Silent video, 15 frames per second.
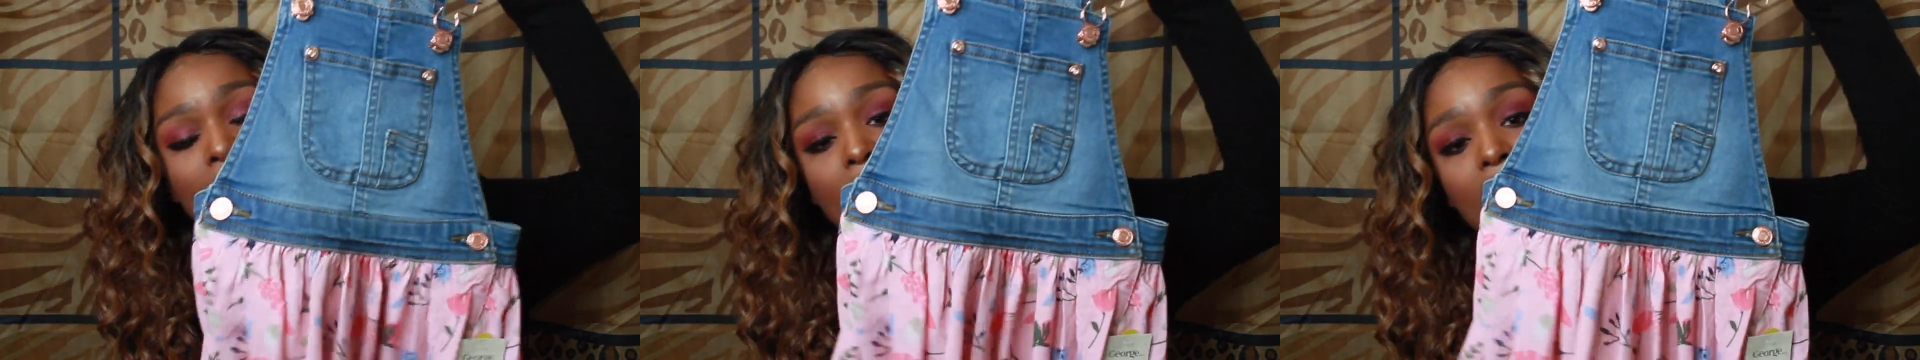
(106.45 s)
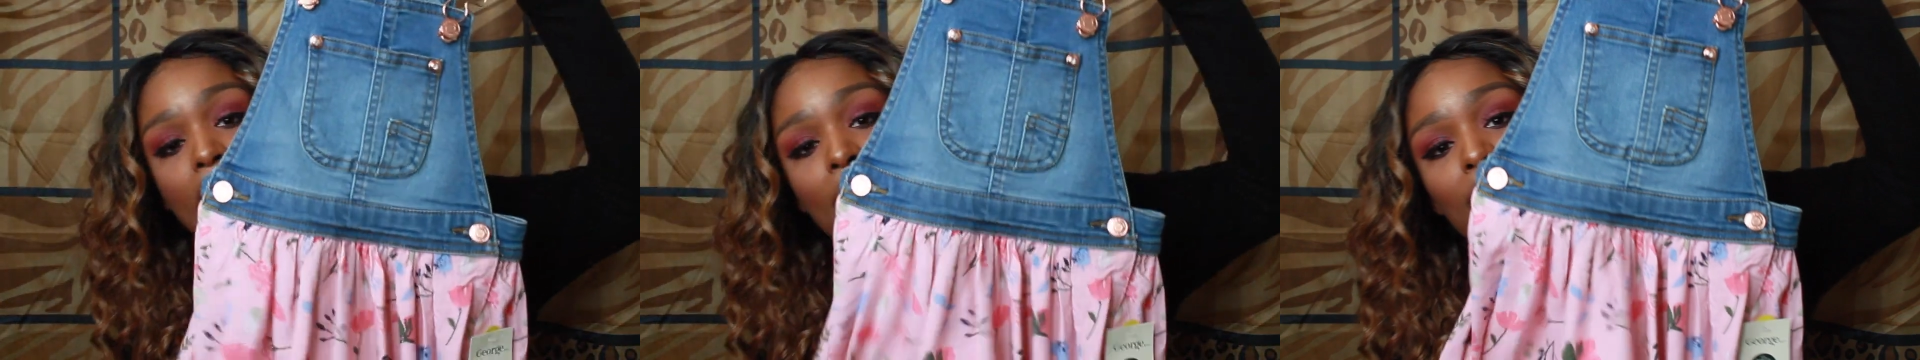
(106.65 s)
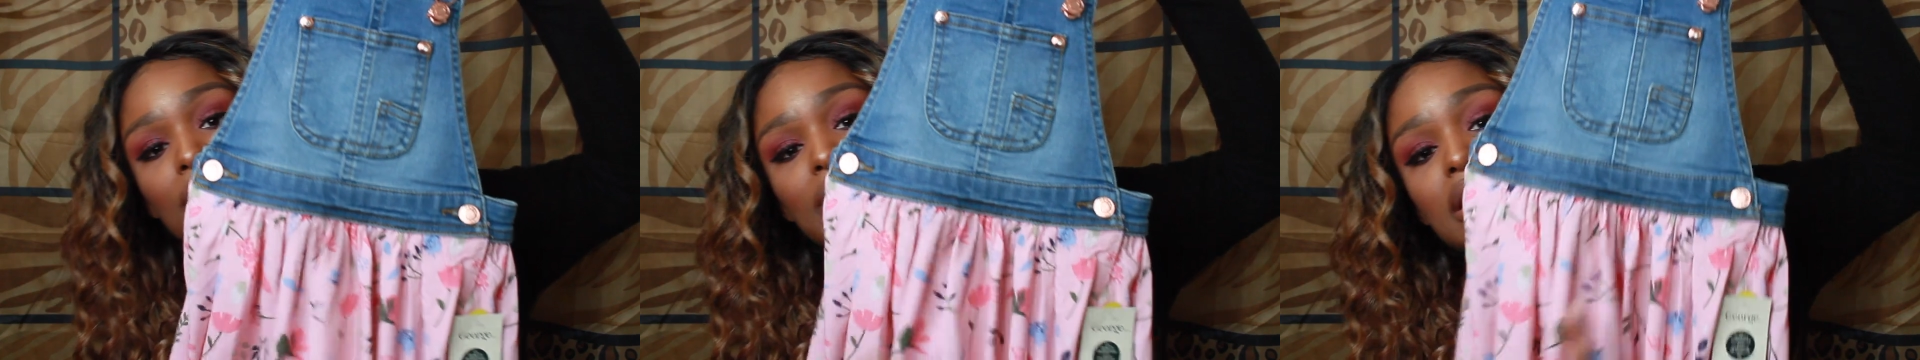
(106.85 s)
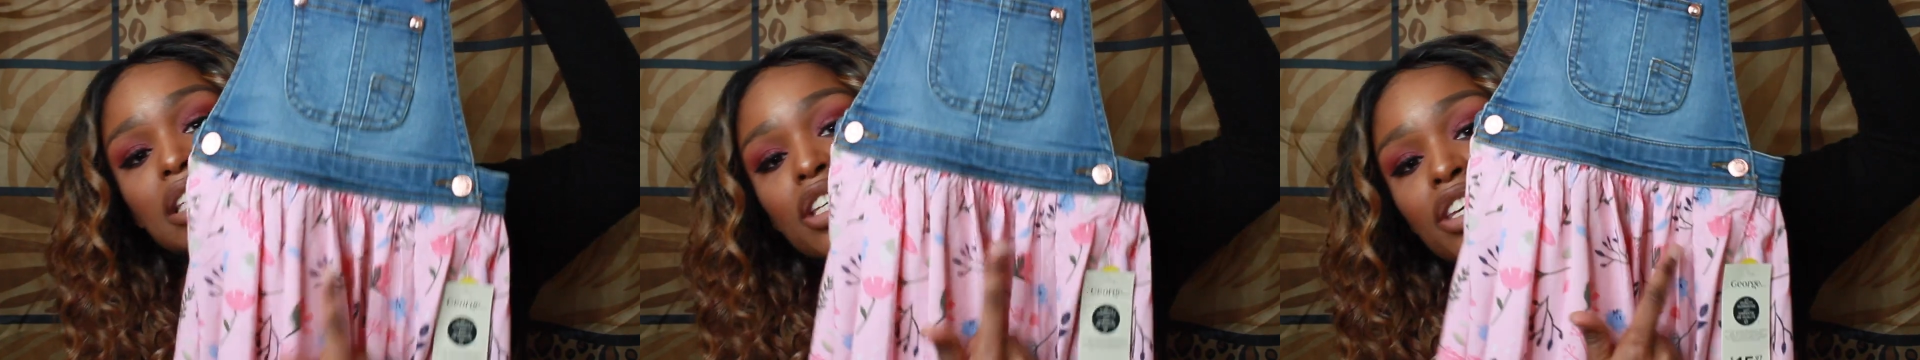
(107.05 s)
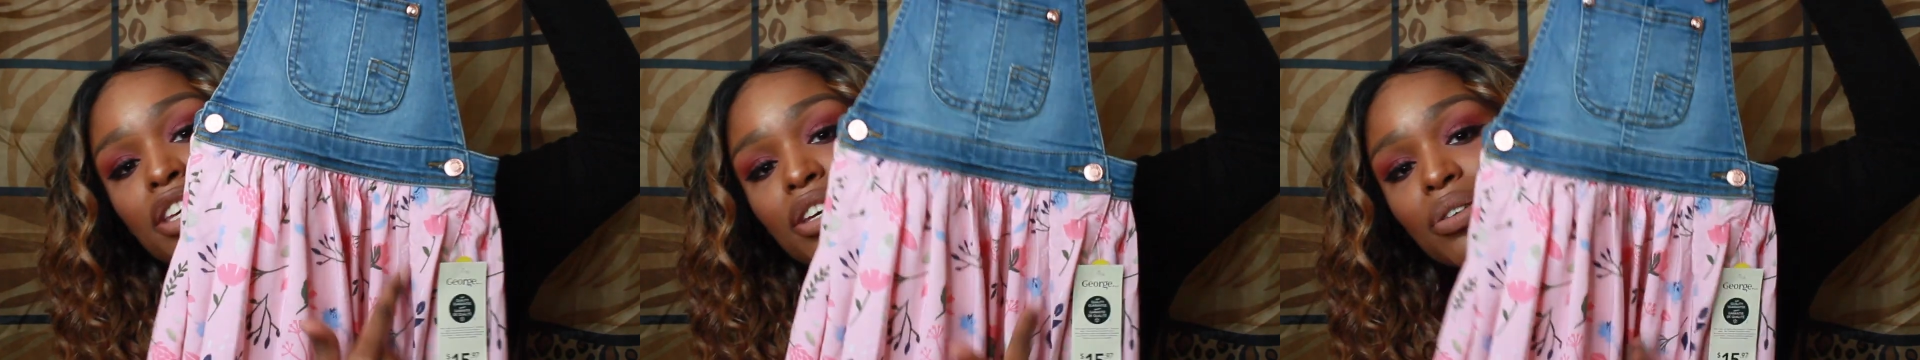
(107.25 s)
um with
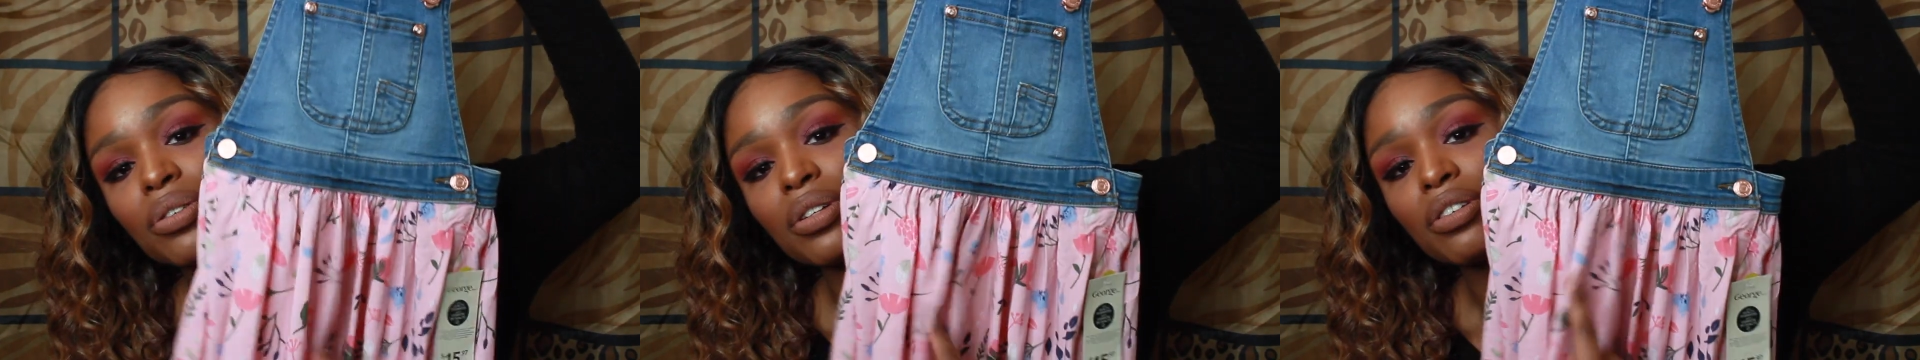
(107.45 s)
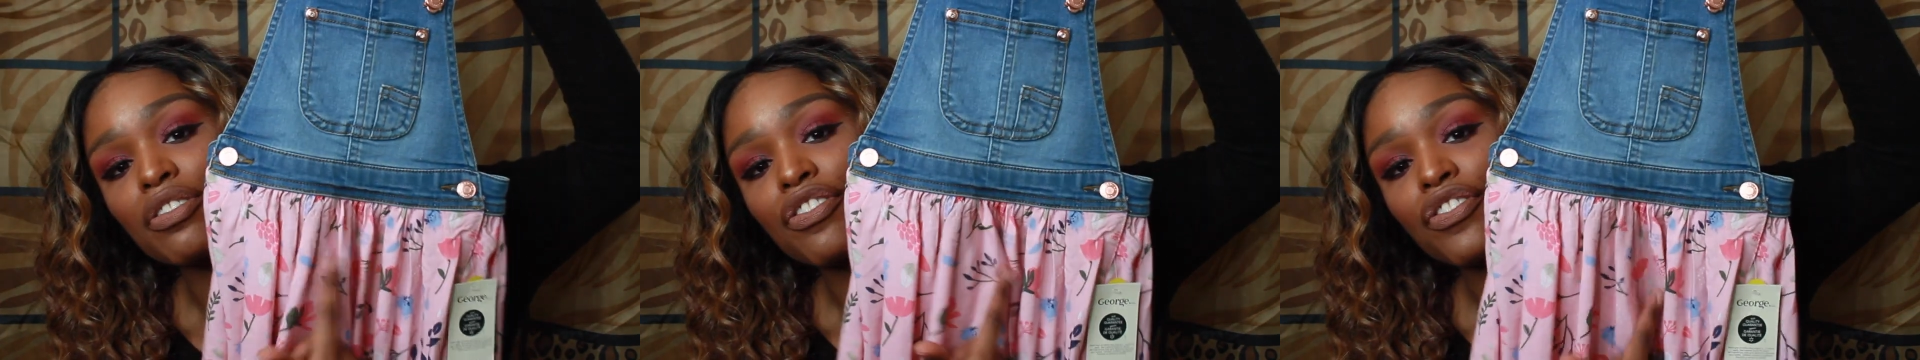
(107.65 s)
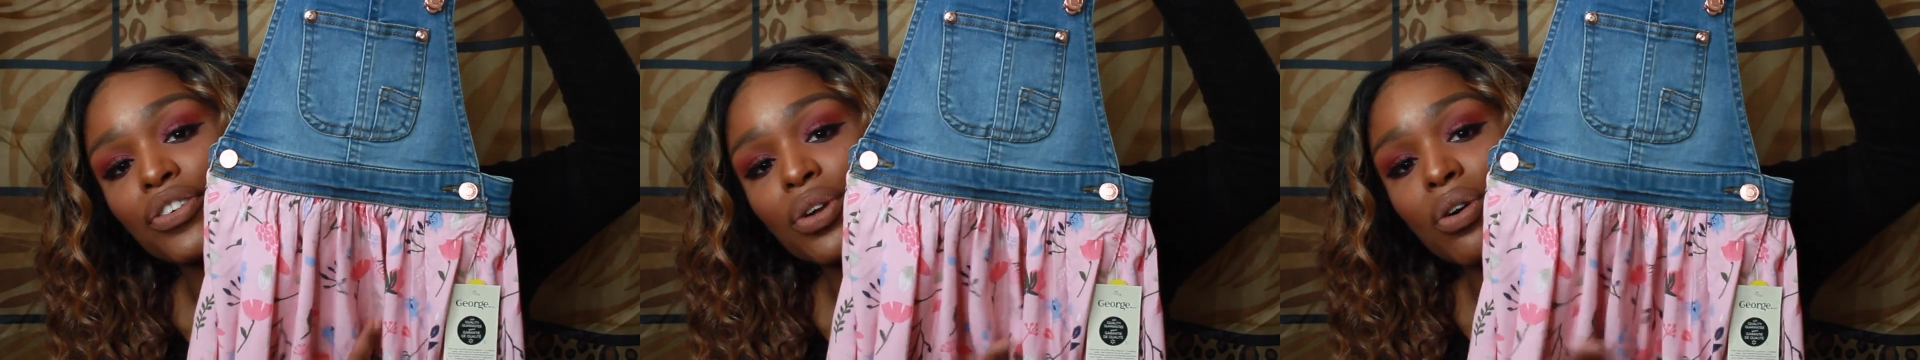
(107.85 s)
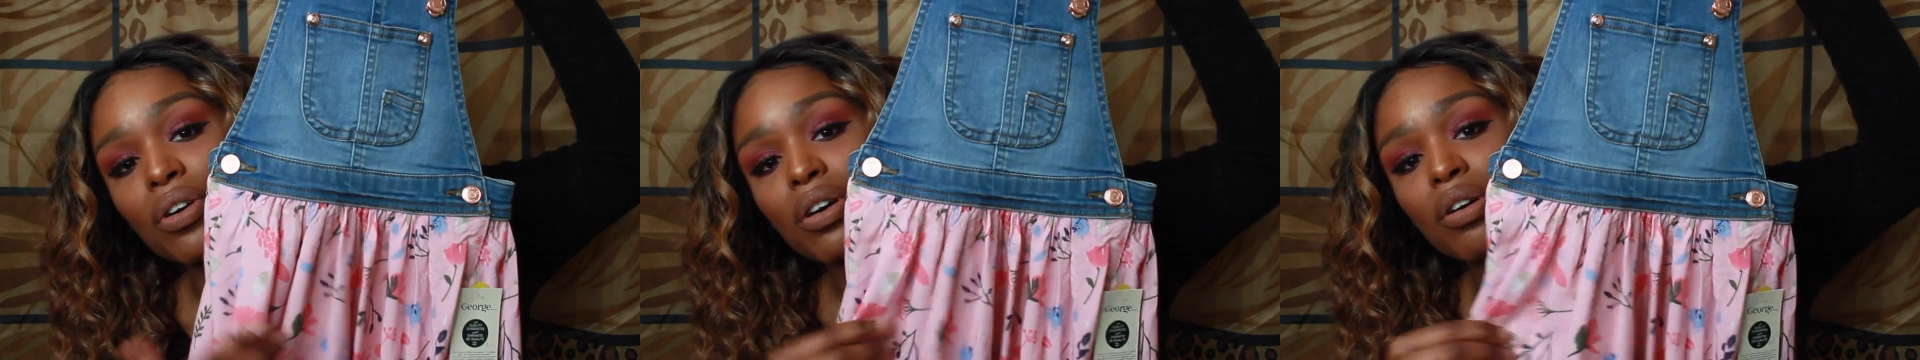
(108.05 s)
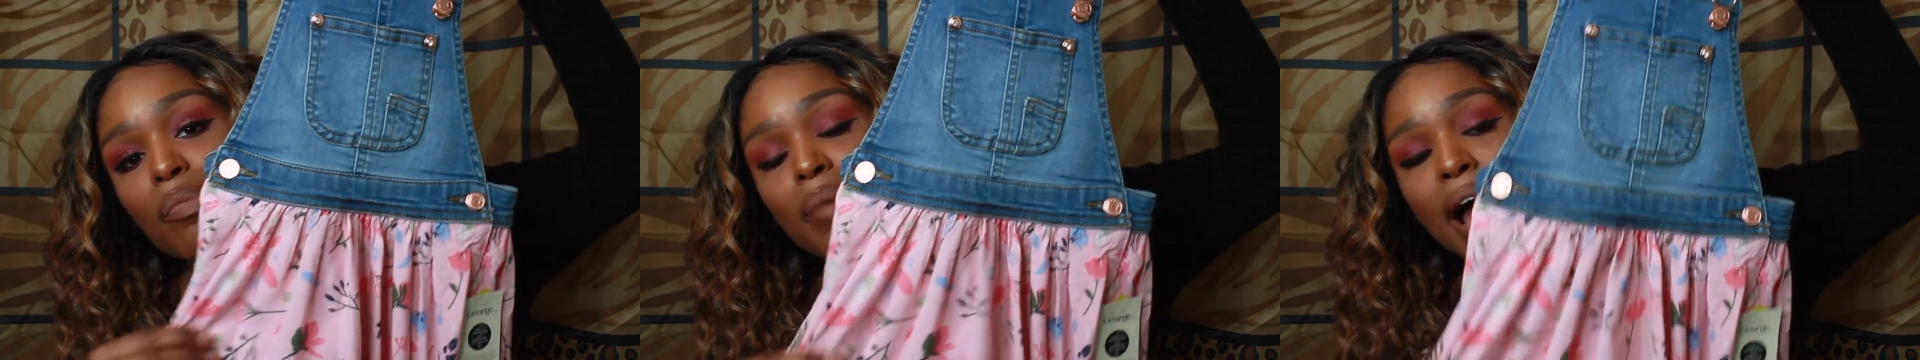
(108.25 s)
this cute little
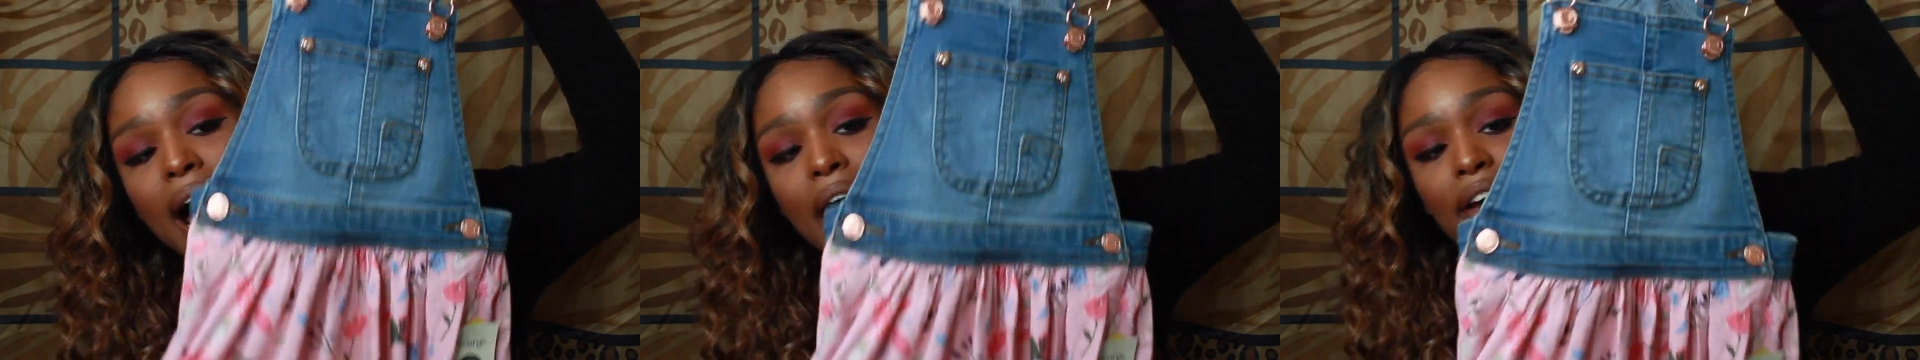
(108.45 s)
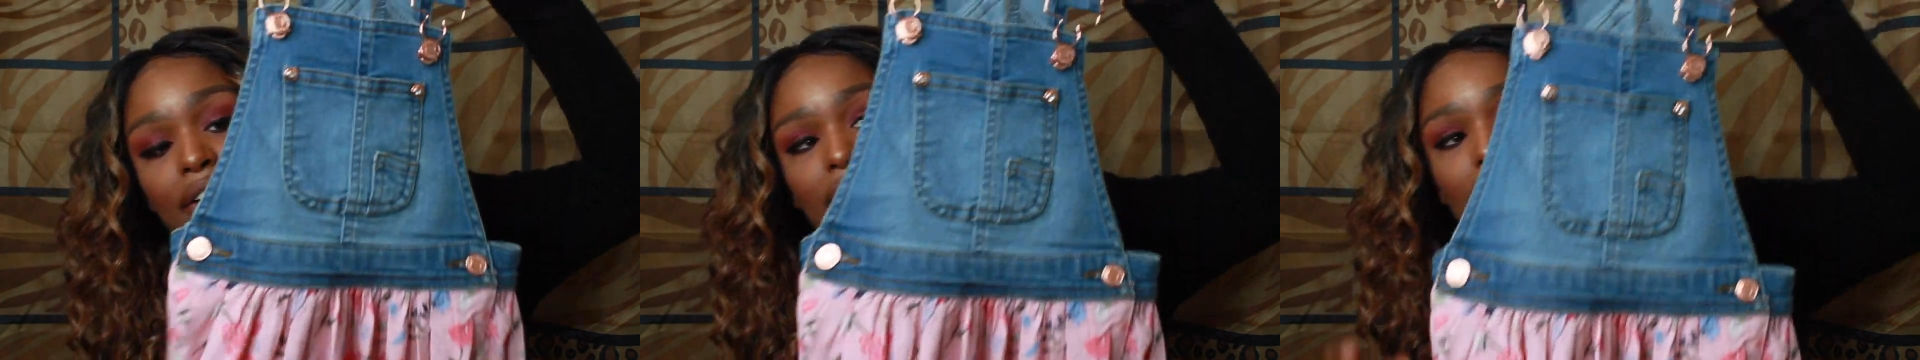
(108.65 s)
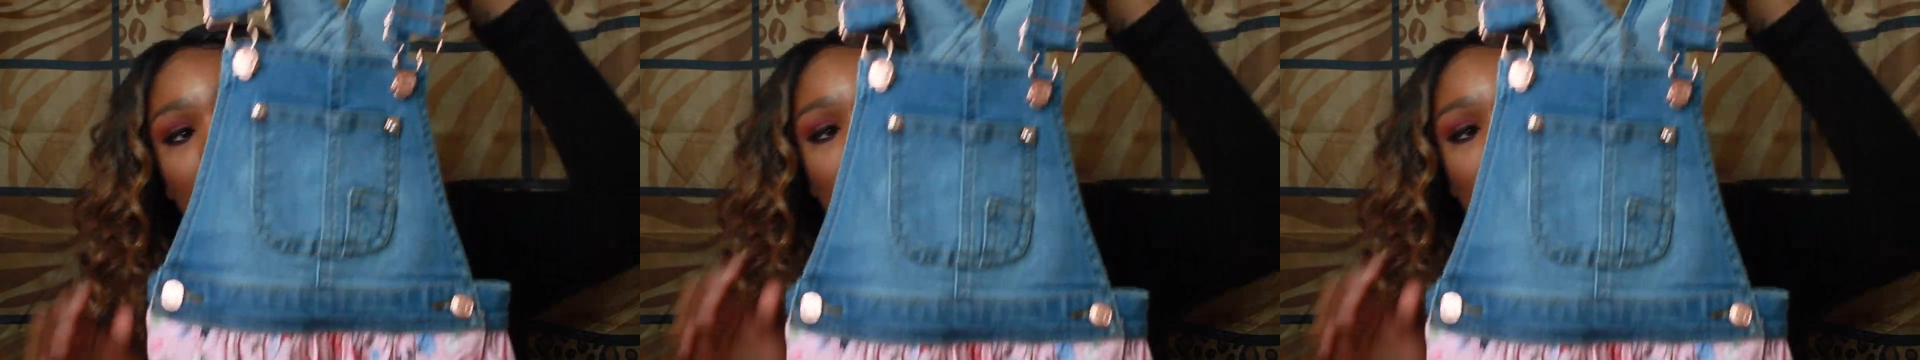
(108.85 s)
floral pattern